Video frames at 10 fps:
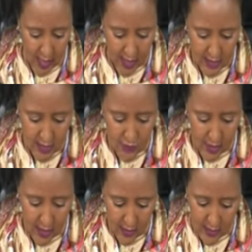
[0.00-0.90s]

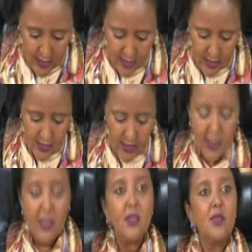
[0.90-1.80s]
identify areas that
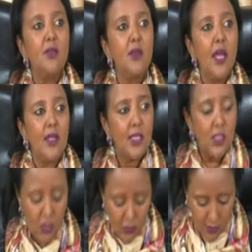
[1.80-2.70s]
needed
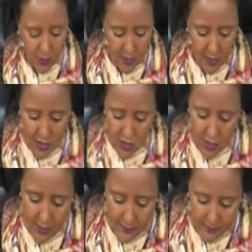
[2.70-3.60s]
attention from the ministry,